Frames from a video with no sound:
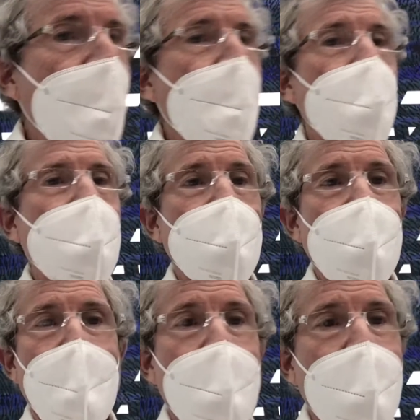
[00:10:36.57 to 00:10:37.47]
Because
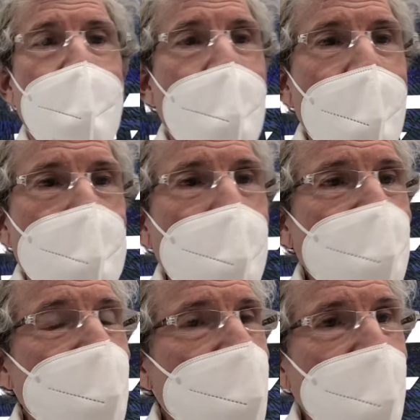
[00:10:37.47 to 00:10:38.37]
a
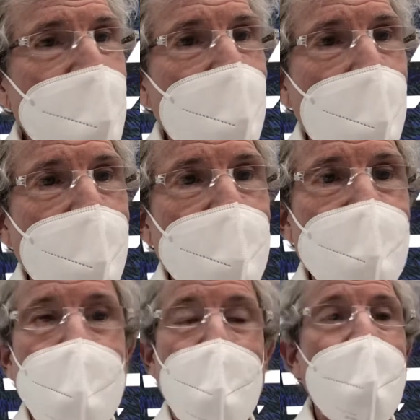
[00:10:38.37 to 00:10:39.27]
president could leave office and
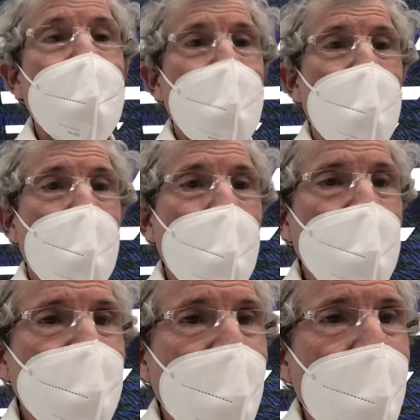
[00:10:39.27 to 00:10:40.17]
do anything he wants,
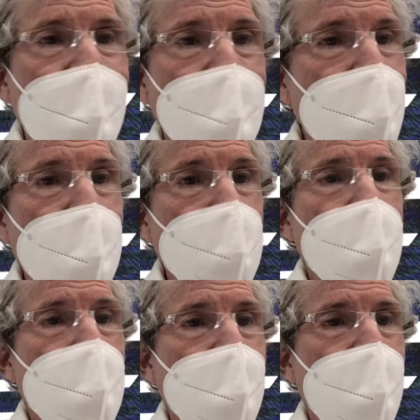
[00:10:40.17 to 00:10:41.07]
and there'd be no
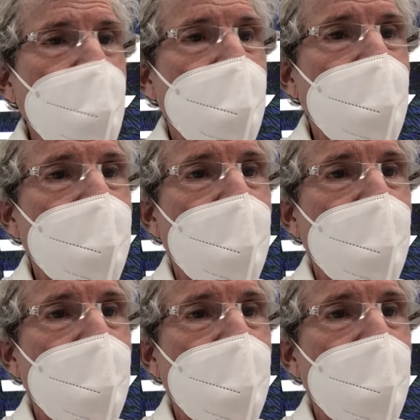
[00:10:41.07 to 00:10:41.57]
repercussions.